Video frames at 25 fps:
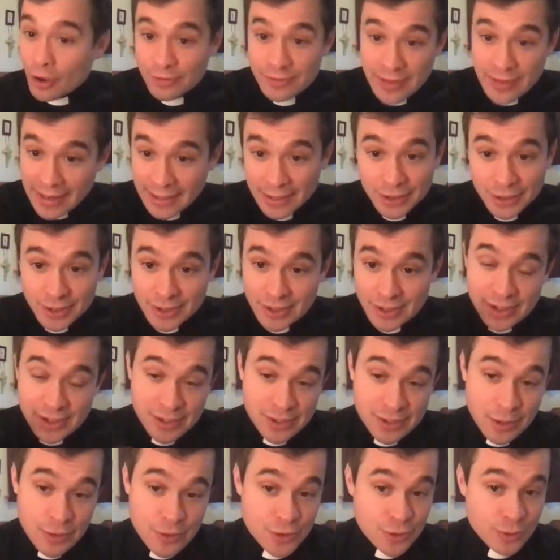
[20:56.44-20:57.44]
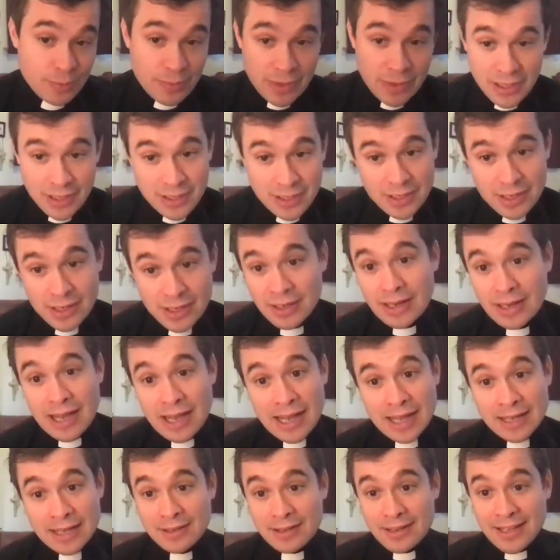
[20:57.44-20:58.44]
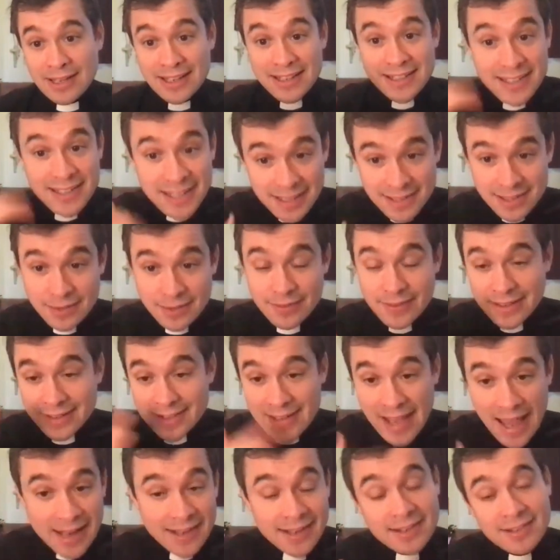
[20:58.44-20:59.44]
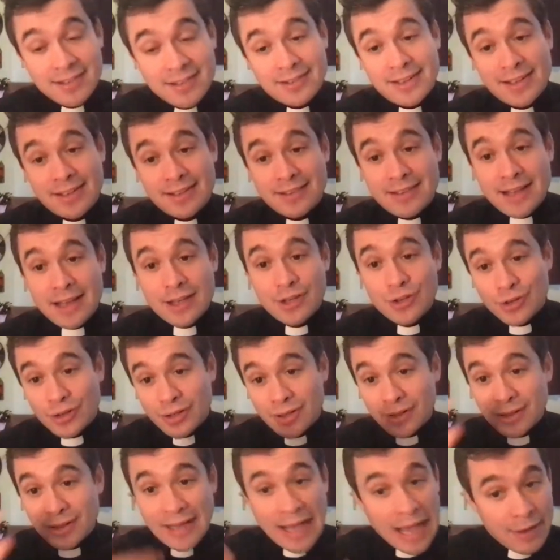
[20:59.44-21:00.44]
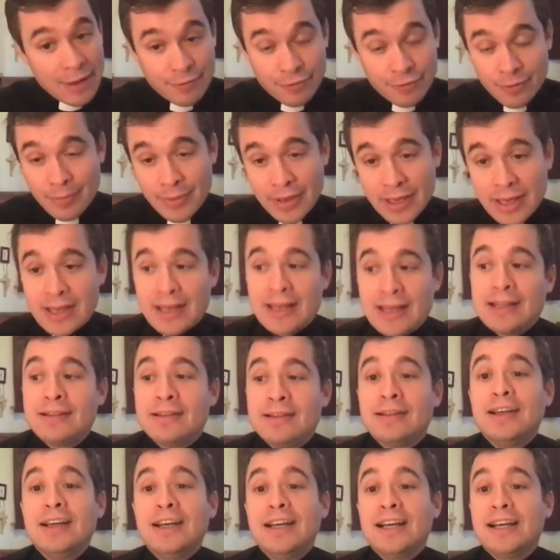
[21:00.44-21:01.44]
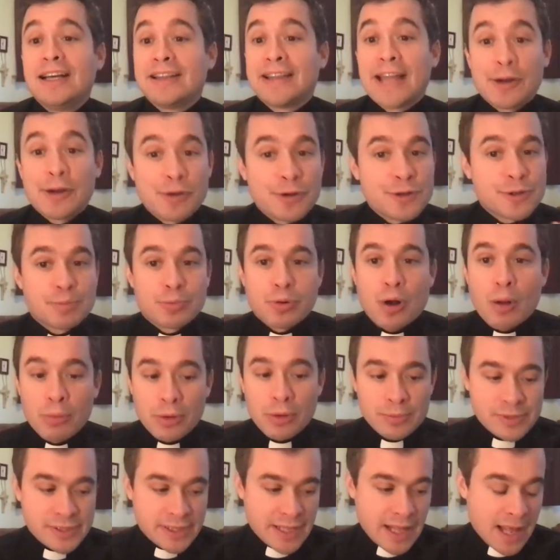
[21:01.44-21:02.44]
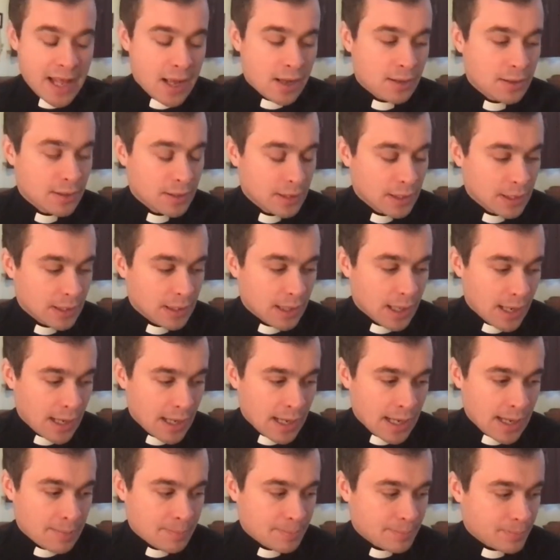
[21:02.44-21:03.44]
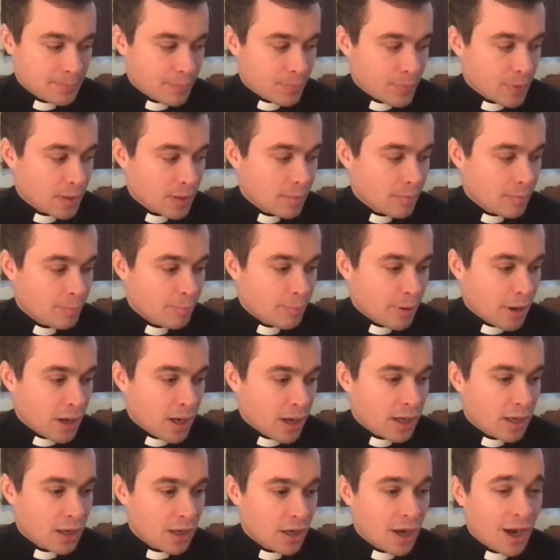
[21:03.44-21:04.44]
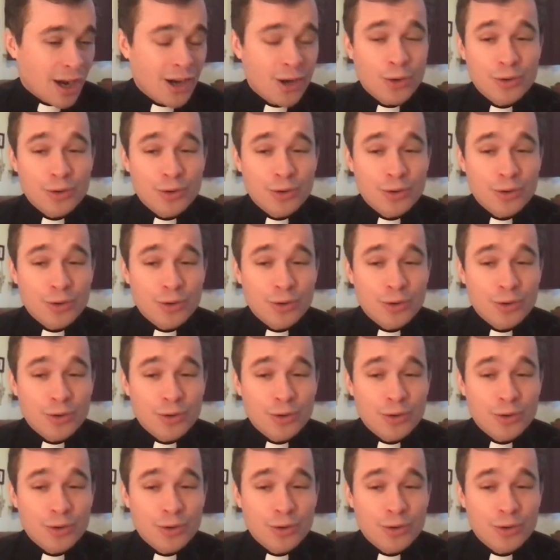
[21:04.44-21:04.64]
of dangers to social media and the addictive tendencies that you can get from it. And there is problems there. But I